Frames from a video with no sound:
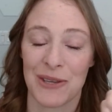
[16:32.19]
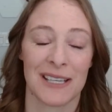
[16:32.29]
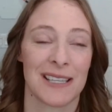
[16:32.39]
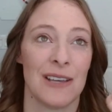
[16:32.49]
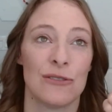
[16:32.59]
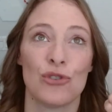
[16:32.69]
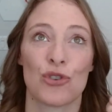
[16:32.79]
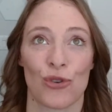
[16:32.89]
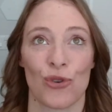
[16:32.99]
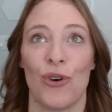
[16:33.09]
You guys, I used to
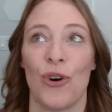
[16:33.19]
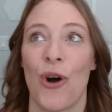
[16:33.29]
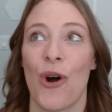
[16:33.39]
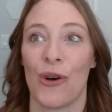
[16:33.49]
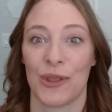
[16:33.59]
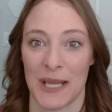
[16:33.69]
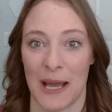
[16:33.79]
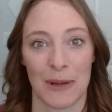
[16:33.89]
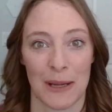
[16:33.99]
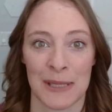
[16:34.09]
journal all the
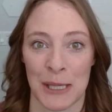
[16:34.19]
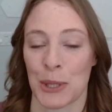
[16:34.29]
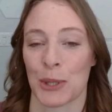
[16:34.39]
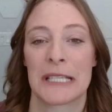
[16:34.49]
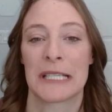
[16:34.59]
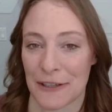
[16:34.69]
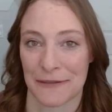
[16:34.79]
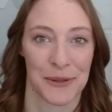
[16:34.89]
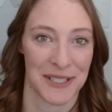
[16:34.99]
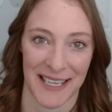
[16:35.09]
time when I was like 13 or
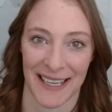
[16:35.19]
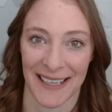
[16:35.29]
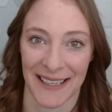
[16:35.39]
14.